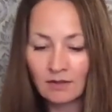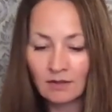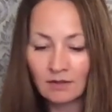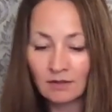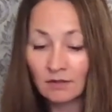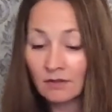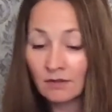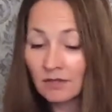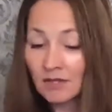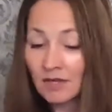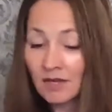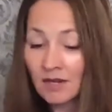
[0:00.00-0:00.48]

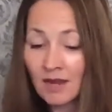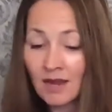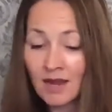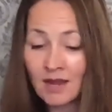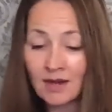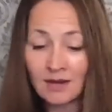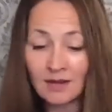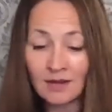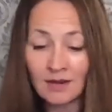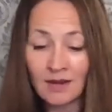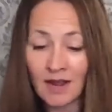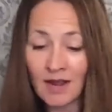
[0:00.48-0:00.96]
Looking
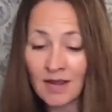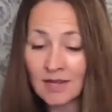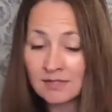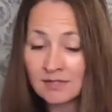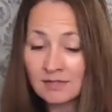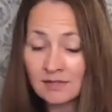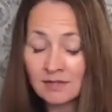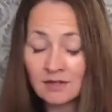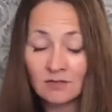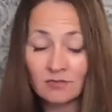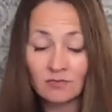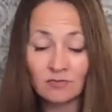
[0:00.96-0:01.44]
at it as
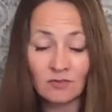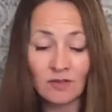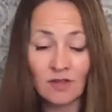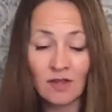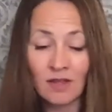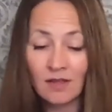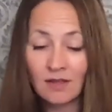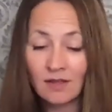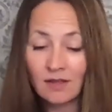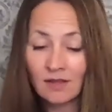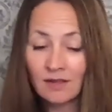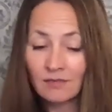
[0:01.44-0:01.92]
if
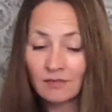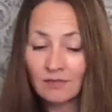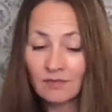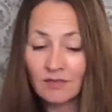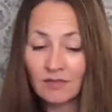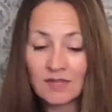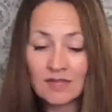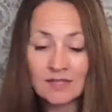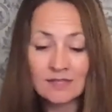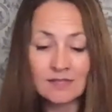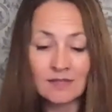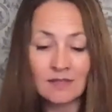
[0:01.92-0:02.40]
the
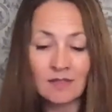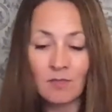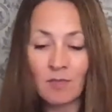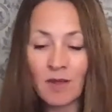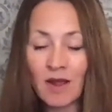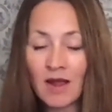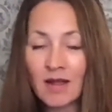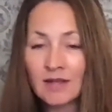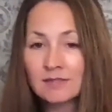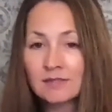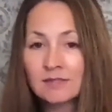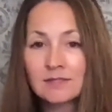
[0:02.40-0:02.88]
things in the
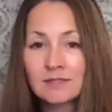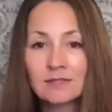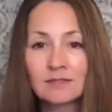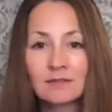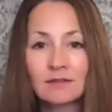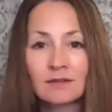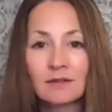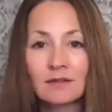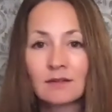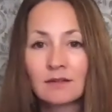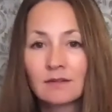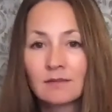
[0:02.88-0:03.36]
past
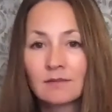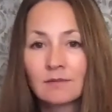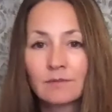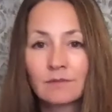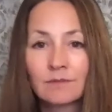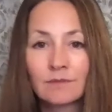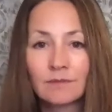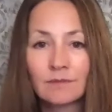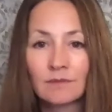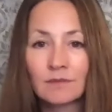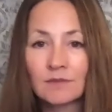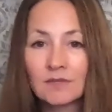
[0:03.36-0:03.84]

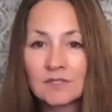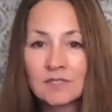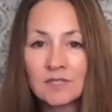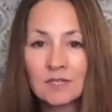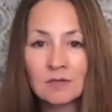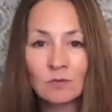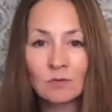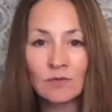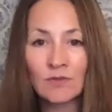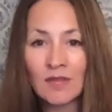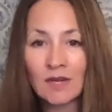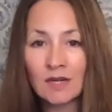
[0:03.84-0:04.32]

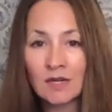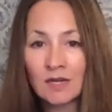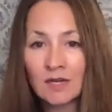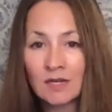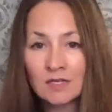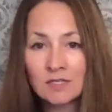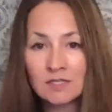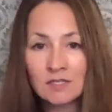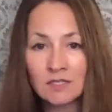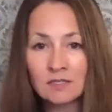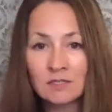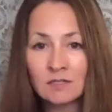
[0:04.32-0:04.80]
did what they
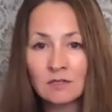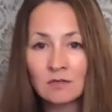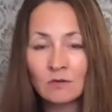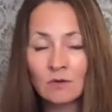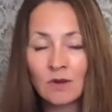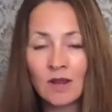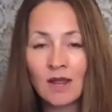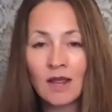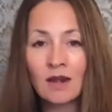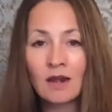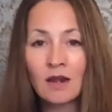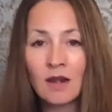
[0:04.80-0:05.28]
needed to do,
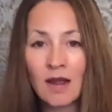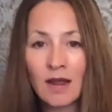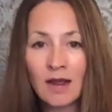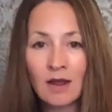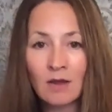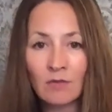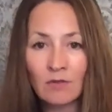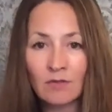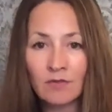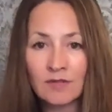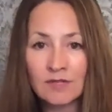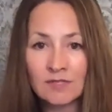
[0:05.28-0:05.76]
and
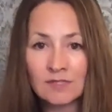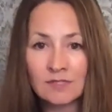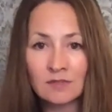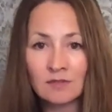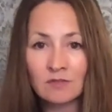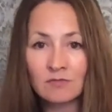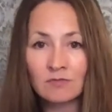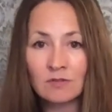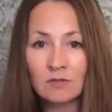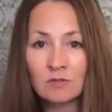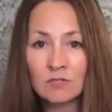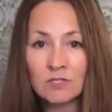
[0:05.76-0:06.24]
now the things in
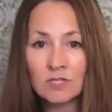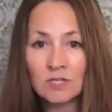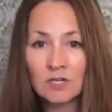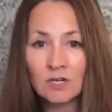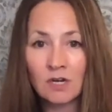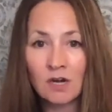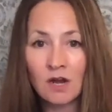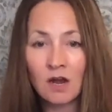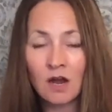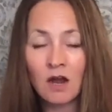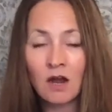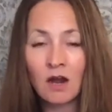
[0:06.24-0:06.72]
the
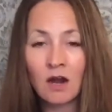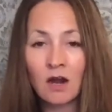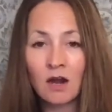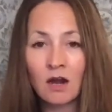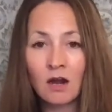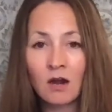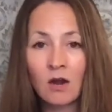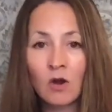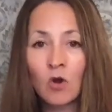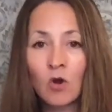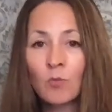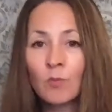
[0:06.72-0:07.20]
future
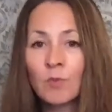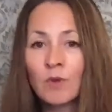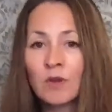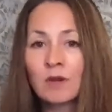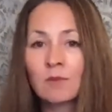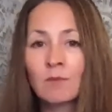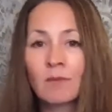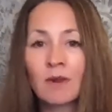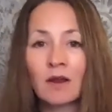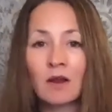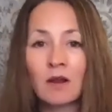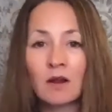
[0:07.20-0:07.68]
are open,
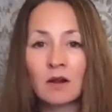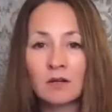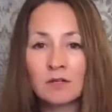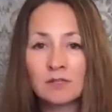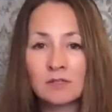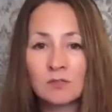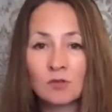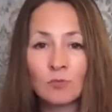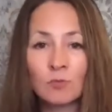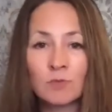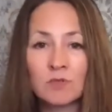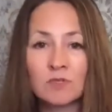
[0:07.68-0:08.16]
and my heart
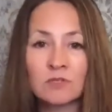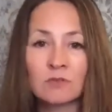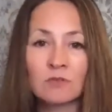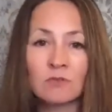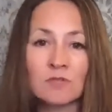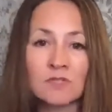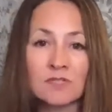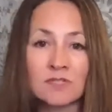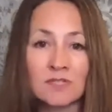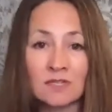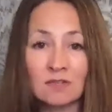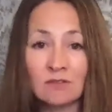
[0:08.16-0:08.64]
is open to
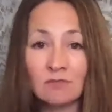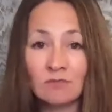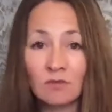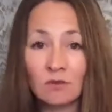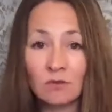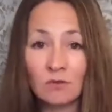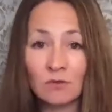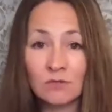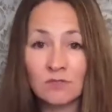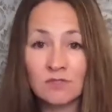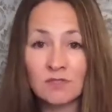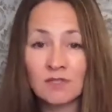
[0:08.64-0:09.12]
receive
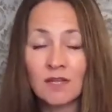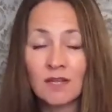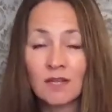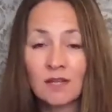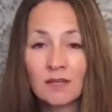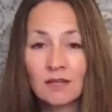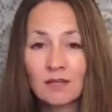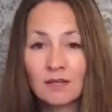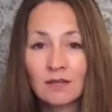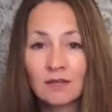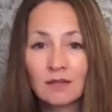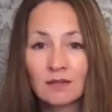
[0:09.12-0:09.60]
those,
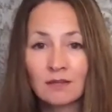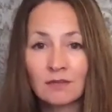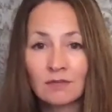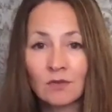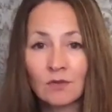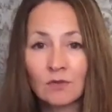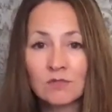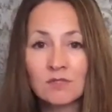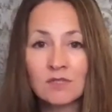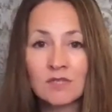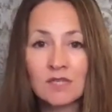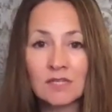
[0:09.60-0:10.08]

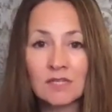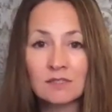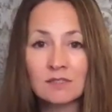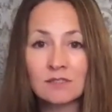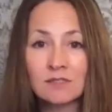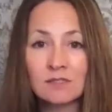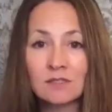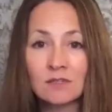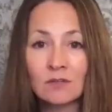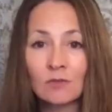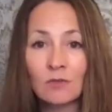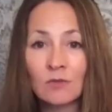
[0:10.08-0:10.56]
those things
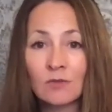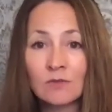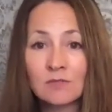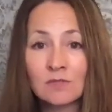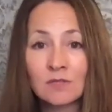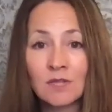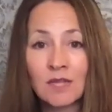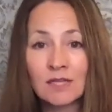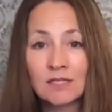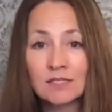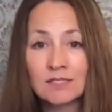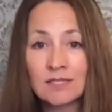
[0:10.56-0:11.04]
too, those
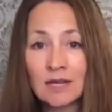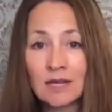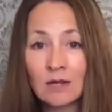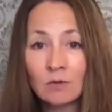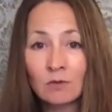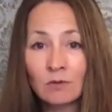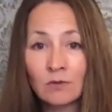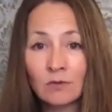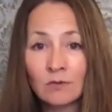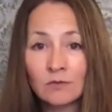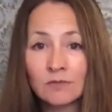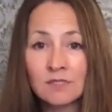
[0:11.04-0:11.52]
light
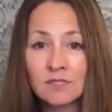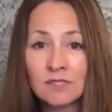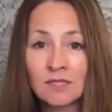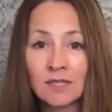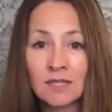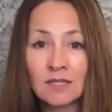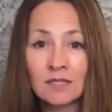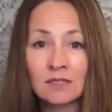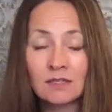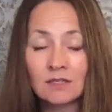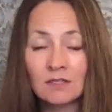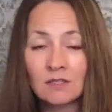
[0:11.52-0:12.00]
downloads
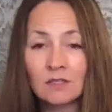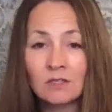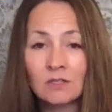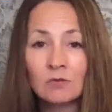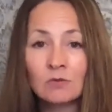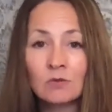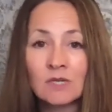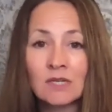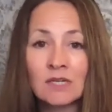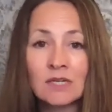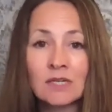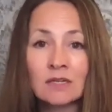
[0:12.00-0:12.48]
that
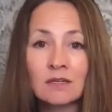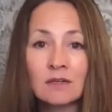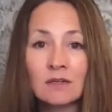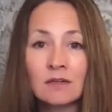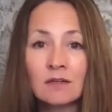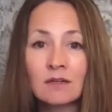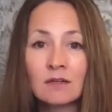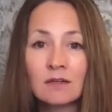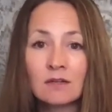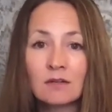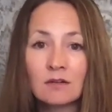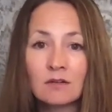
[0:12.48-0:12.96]
you need
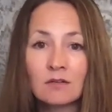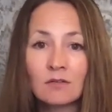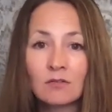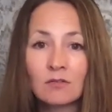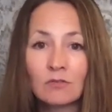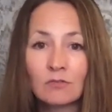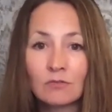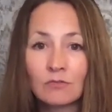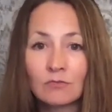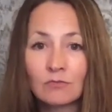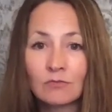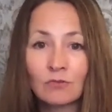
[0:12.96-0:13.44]

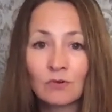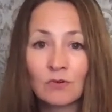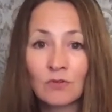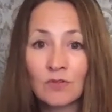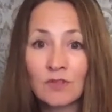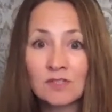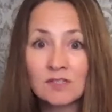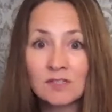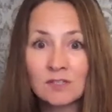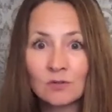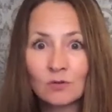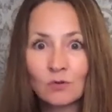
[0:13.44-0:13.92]
for
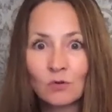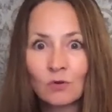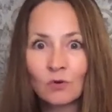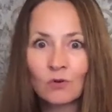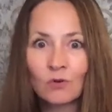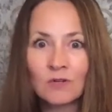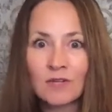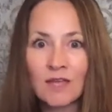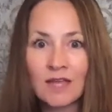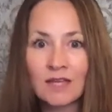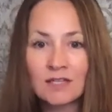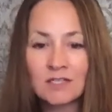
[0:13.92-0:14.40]
this new
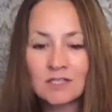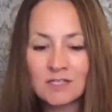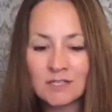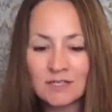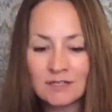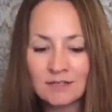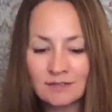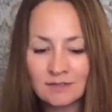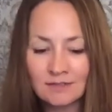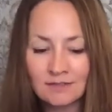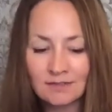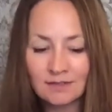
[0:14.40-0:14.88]

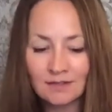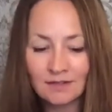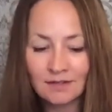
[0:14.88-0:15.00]
creation.